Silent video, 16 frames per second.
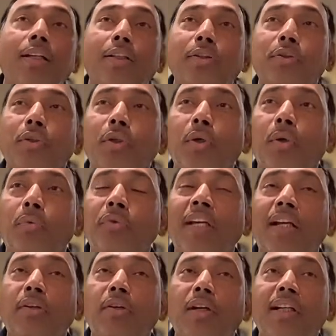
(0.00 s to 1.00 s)
so we
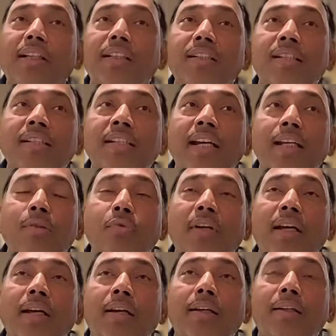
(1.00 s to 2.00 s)
are not at a stage
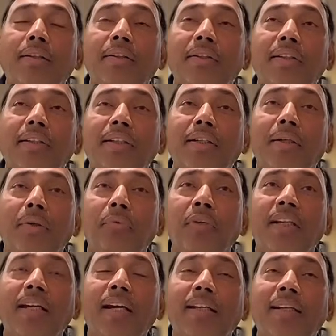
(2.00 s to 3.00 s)
where uh,
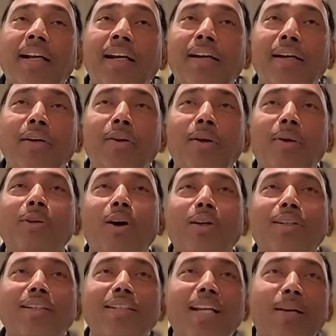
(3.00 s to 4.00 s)
we can get rid of
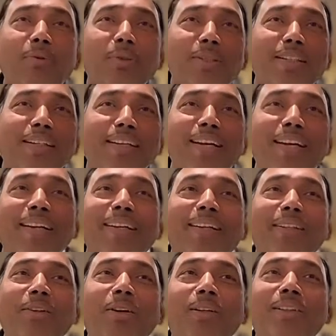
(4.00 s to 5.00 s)
doctors. I would say
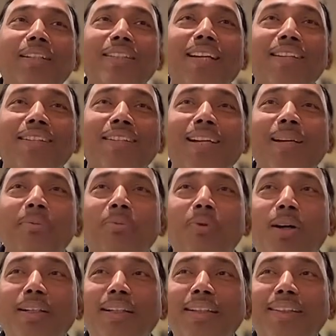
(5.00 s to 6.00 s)
doctors are still
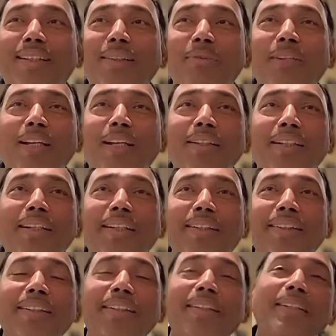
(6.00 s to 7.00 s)
important and we are needed.
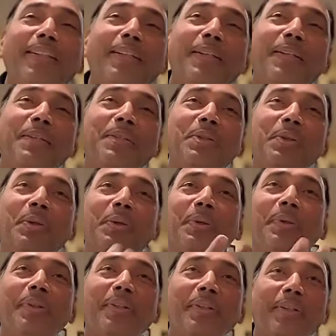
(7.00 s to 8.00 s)

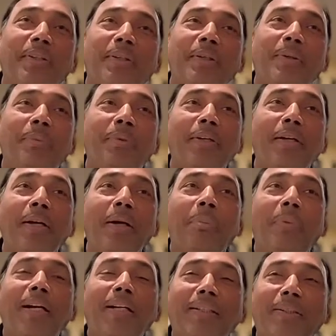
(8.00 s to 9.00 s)
So, uh,
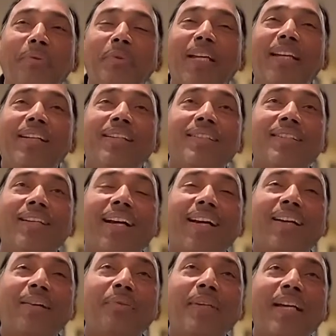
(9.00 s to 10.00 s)
but we are a,
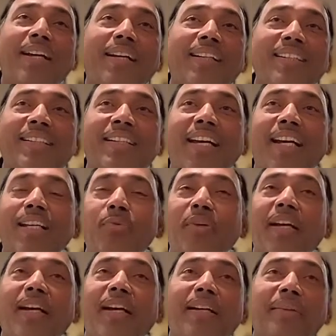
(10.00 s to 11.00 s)
we are at a stage
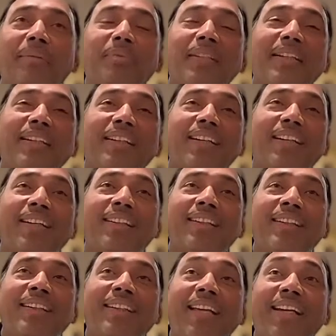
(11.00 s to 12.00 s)
where uh,
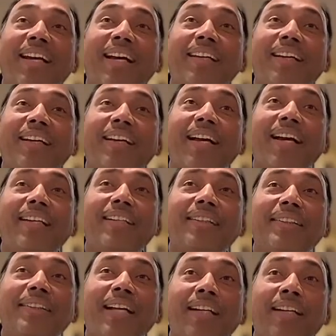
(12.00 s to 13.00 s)
they can get
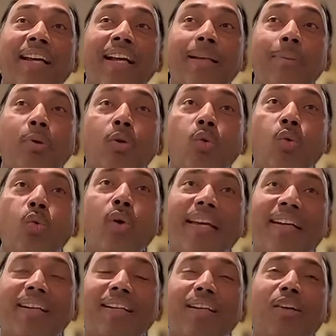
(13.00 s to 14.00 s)
that help
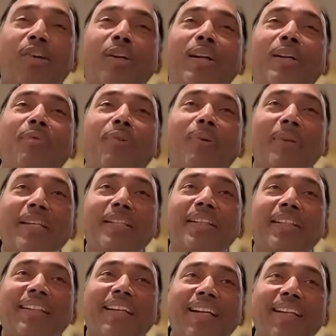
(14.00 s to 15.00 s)
quick or
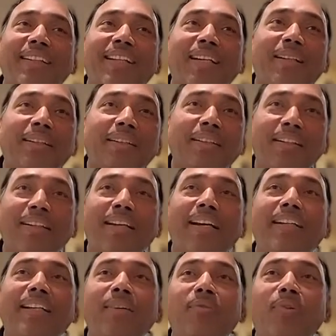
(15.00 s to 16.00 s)
information, getting the
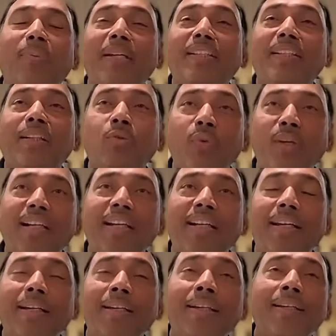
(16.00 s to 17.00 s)
correct information
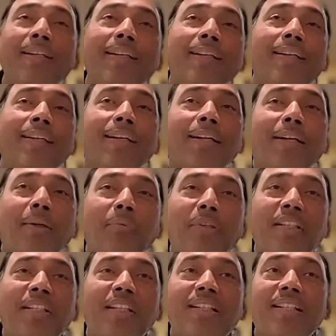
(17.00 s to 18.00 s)
quickly,
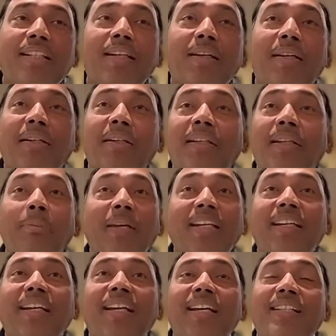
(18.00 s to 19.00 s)
which is uh, in
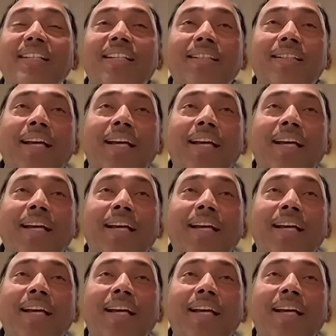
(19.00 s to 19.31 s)
many cases